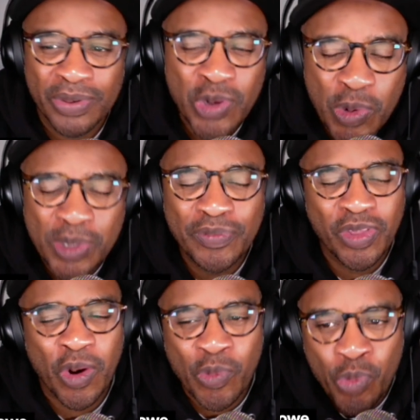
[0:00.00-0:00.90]
Who would have
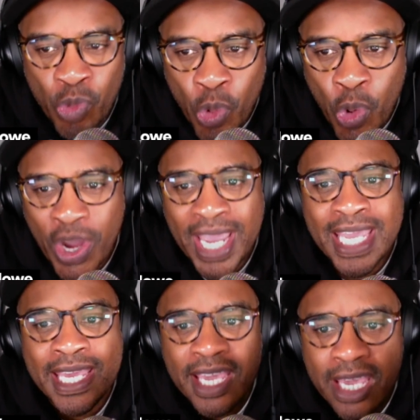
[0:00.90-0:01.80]
thought Roy
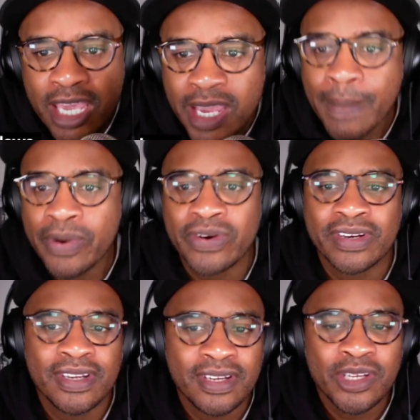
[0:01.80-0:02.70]
Hibbert
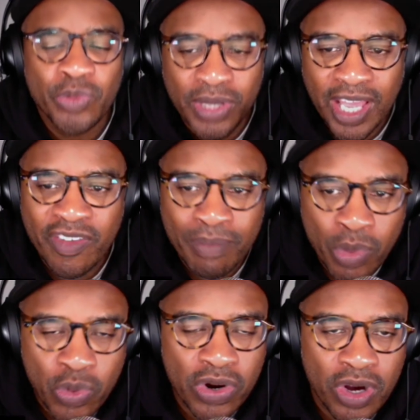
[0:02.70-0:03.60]
would have
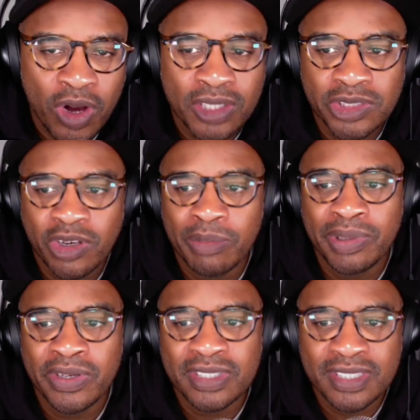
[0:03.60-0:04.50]
more All-Star
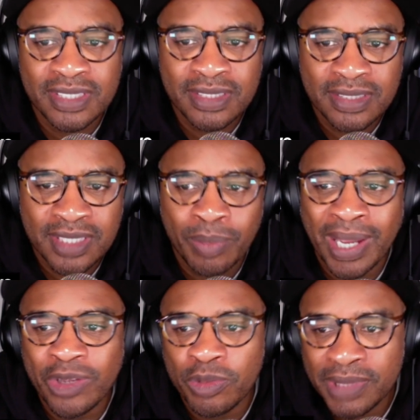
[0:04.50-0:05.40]
appearances than
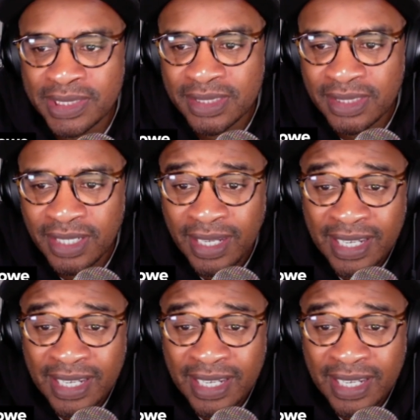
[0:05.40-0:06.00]
Michael Beasley?